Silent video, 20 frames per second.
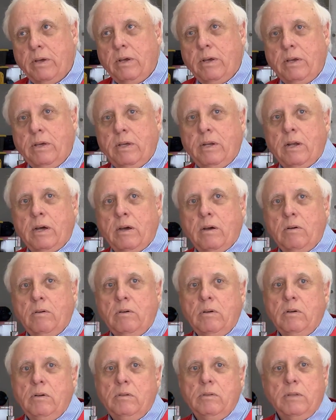You know,
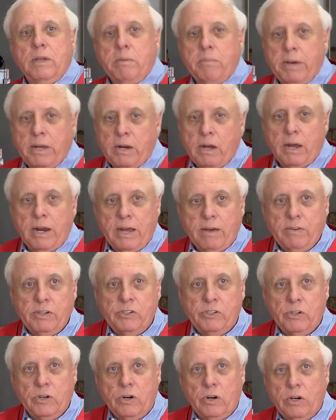they may not have
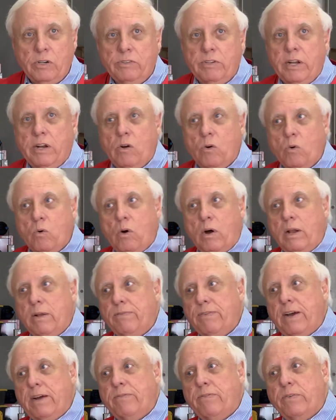insurance, they don't
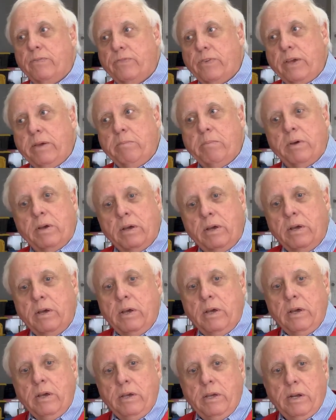qualify for FEMA.
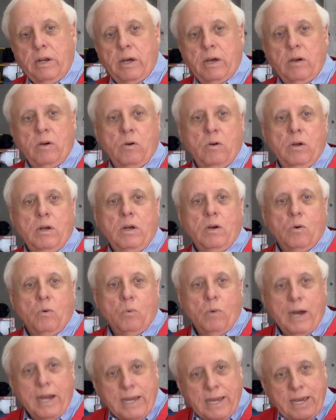You know,
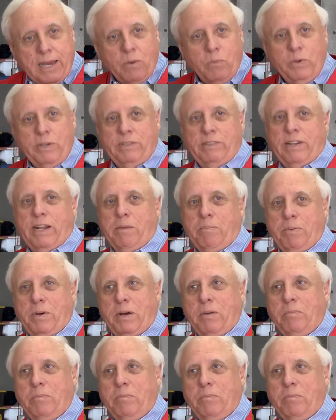why can't we step up?